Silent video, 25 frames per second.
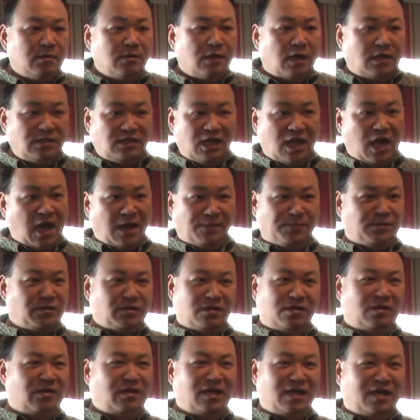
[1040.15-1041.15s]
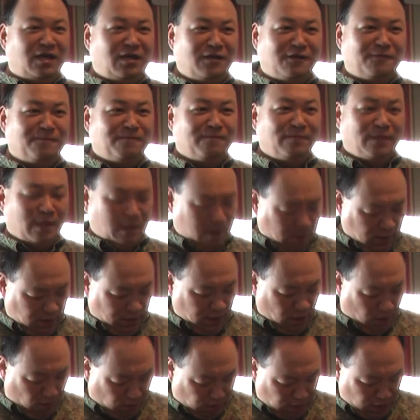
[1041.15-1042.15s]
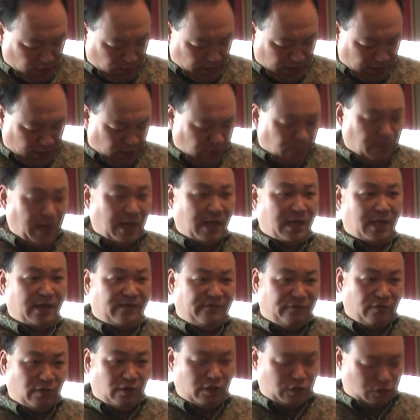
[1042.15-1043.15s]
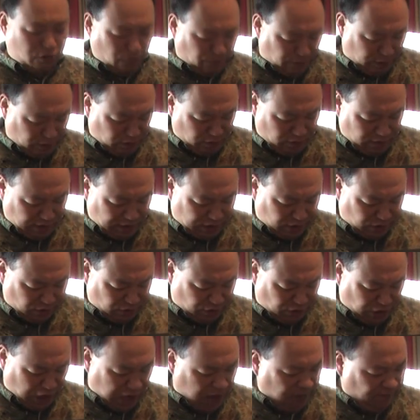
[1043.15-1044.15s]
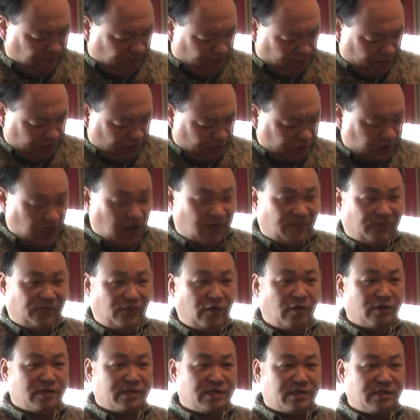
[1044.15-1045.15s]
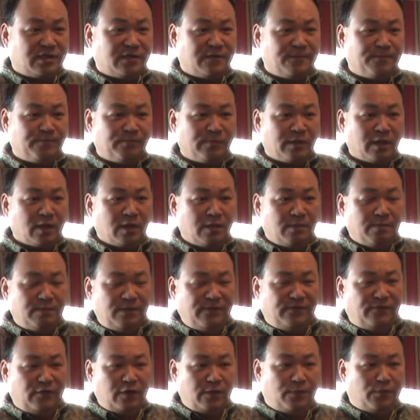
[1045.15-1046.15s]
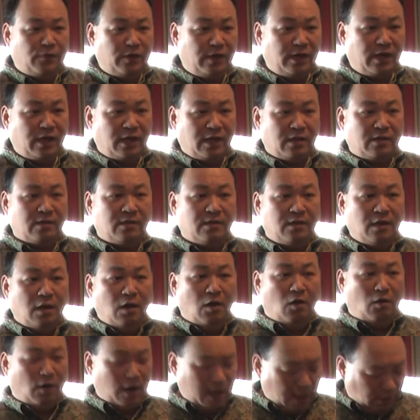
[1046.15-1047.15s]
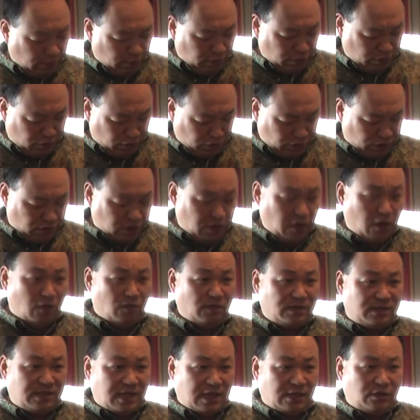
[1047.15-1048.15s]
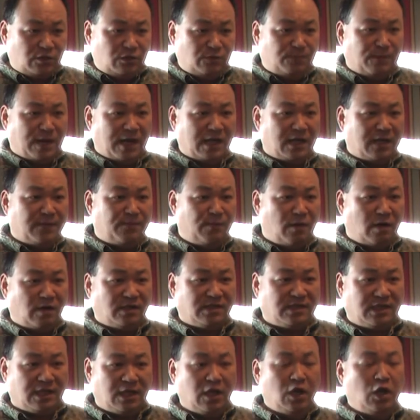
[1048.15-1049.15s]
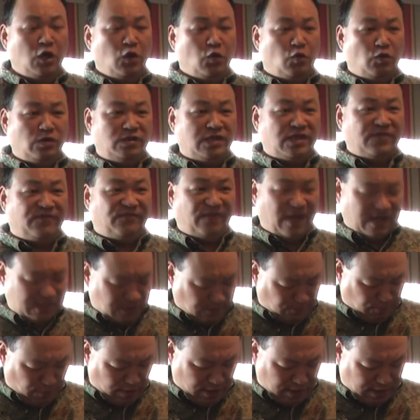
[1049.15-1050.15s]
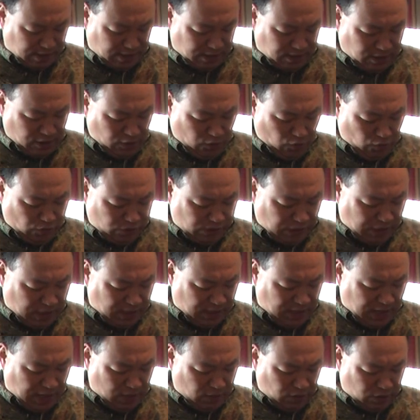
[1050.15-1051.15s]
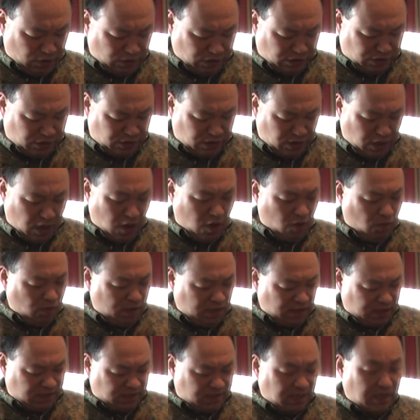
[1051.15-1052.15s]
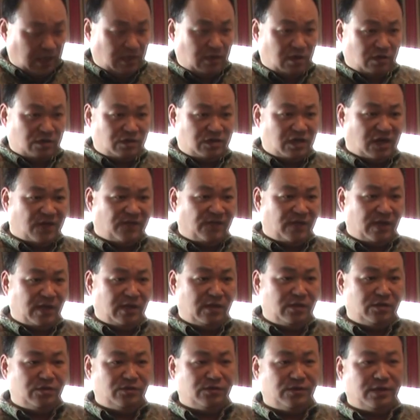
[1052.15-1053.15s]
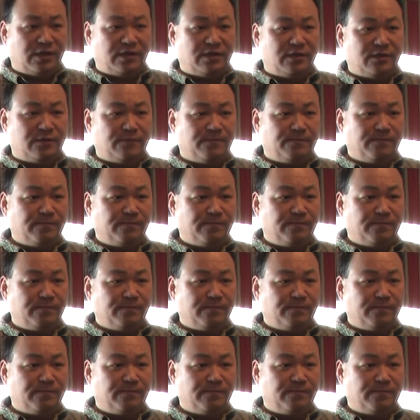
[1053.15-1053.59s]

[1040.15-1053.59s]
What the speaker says: I say, absolutely. The only way to make it, if you want to super glue, is to chamfer the shaft first before you put it in. Or else you use slow set 2-part epoxy, which has flexibility, which allow you to slowly sink your shaft into it.